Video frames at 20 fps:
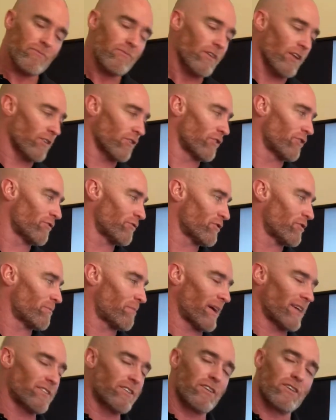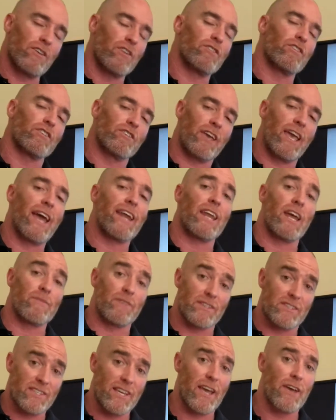you can have a
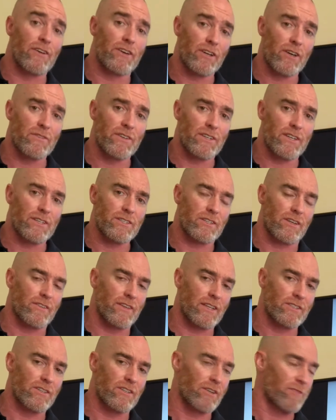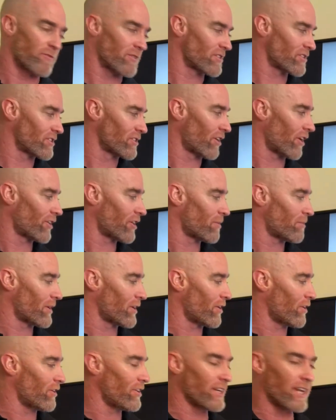tearing of a disc, and that's a different scenario, but a
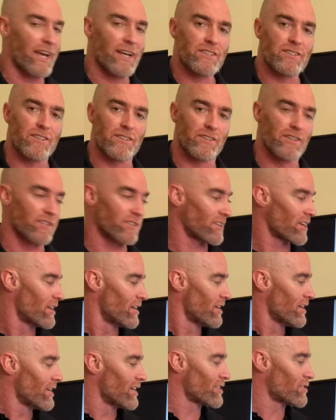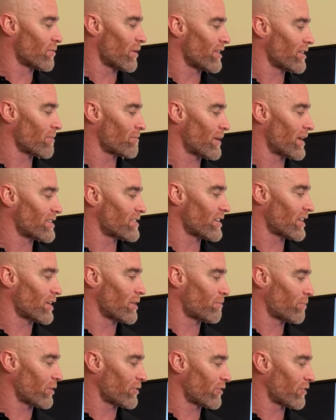herniated disc is one that basically
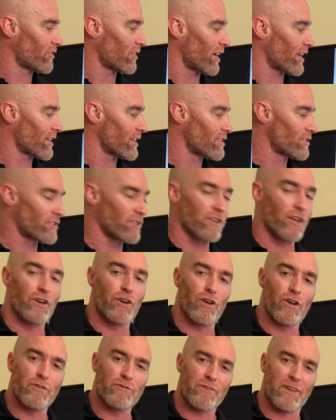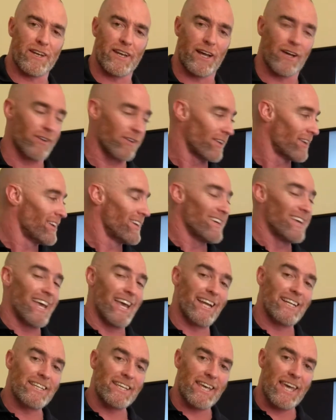pushes out into the nerve canal.
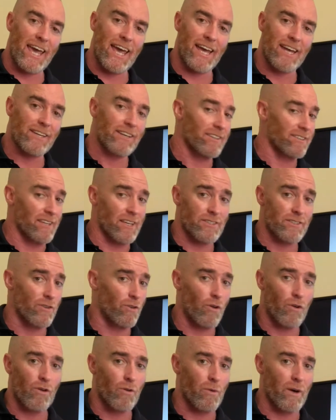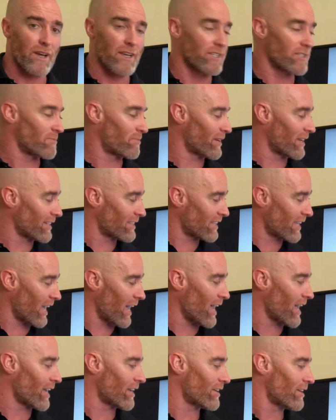It can, doesn't always, but it
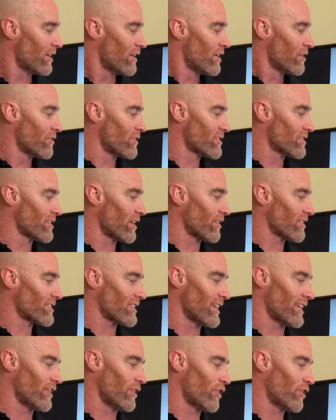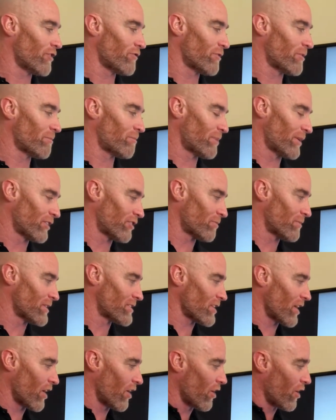can result in nerve
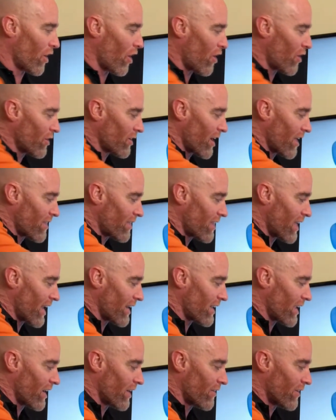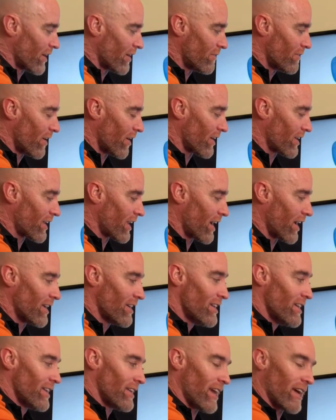impingement along that area. Okay,
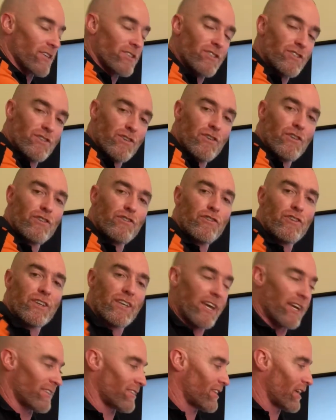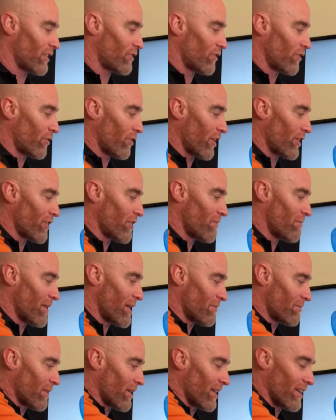now as soon as you get that, you've got to
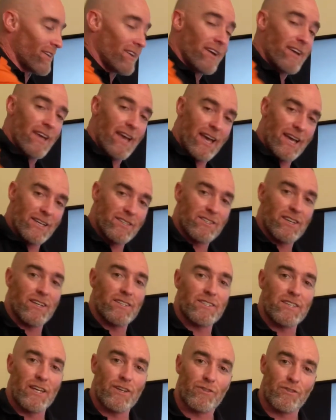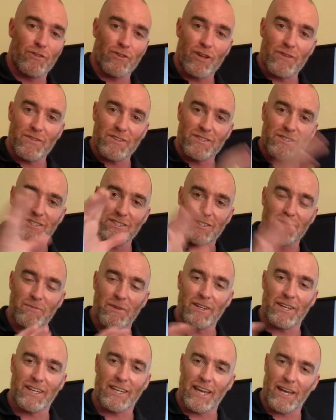remember, as our central nervous system
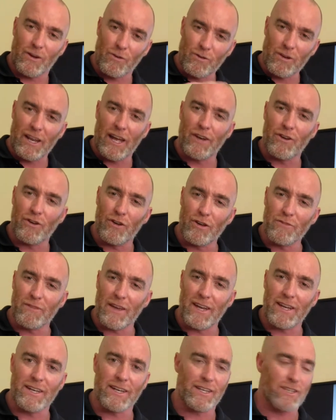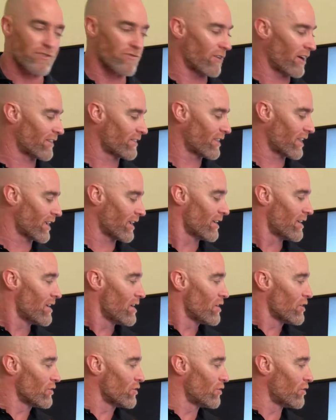indicated, all our nerve endings run there.
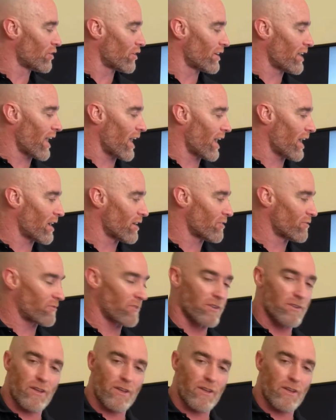You're going to have